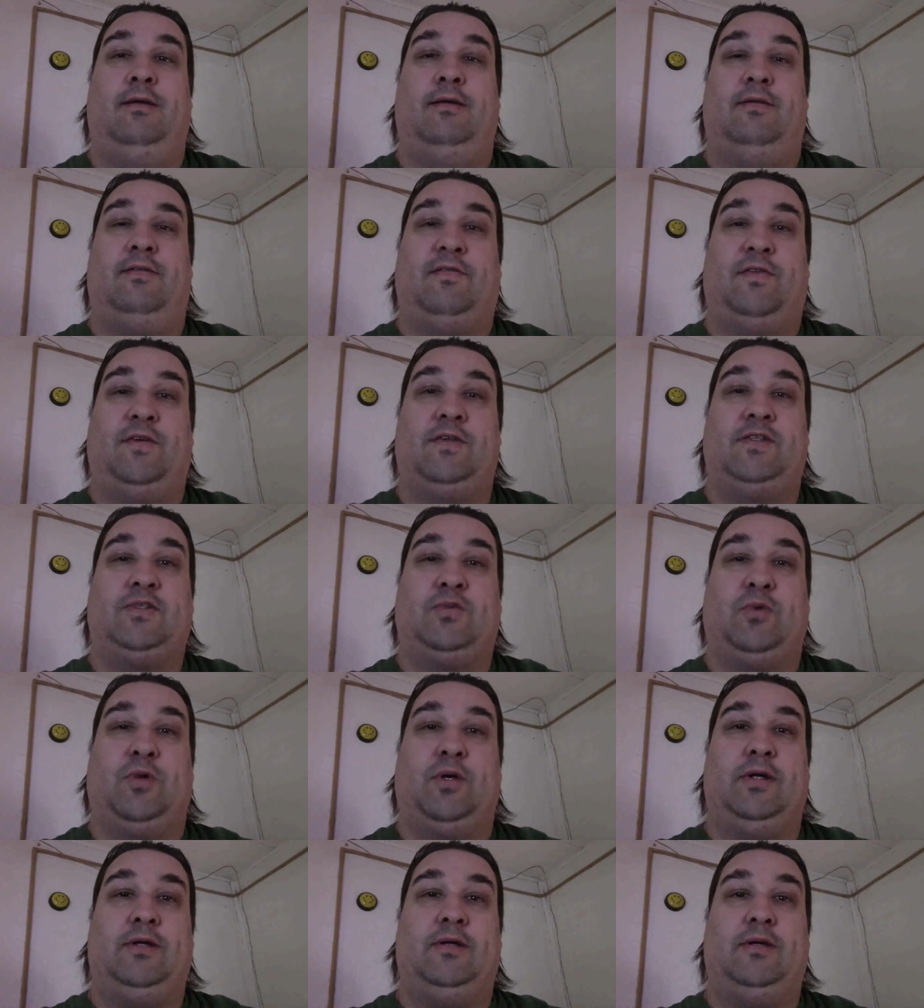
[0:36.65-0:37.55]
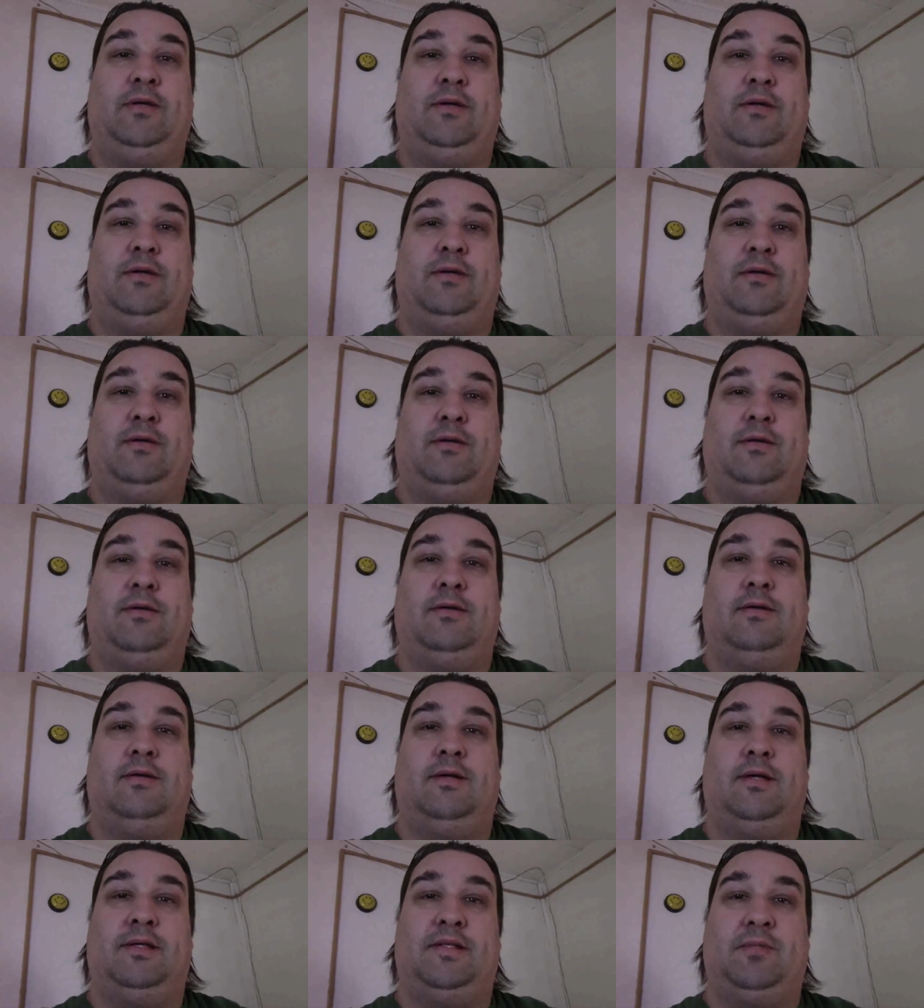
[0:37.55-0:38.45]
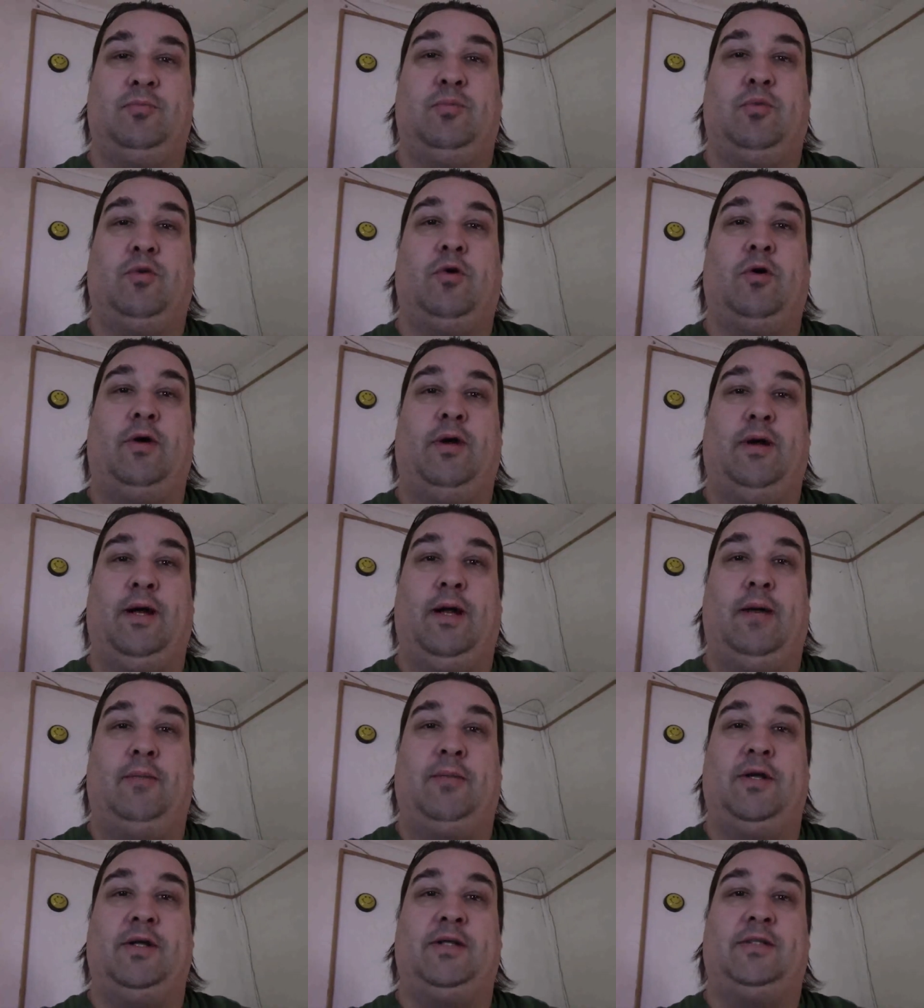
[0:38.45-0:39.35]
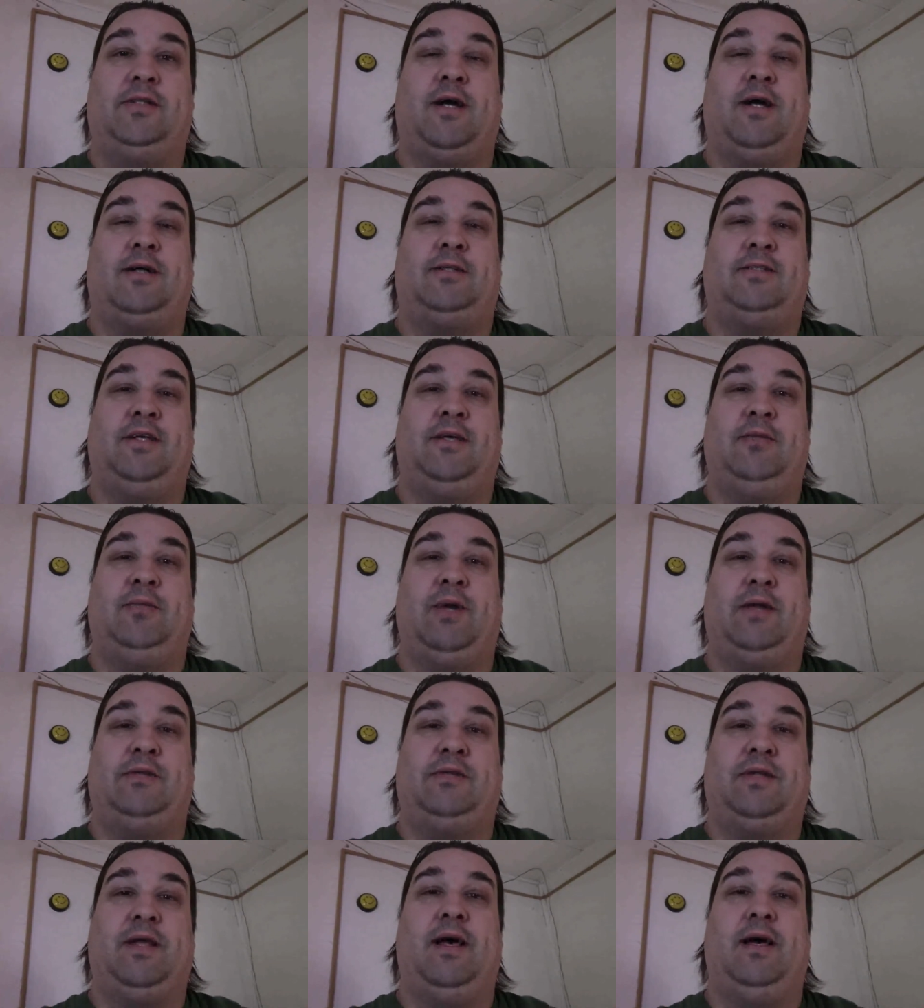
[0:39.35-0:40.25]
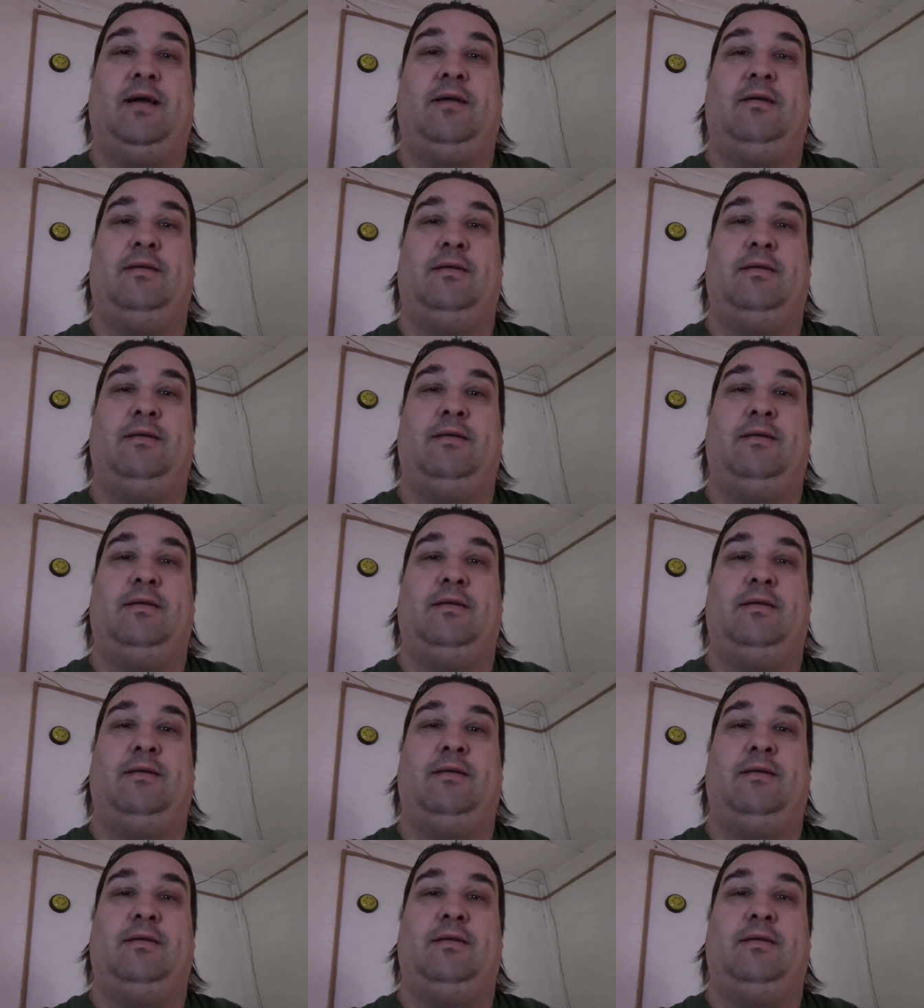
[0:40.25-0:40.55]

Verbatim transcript: First one is important. I'm going to talk to you about that.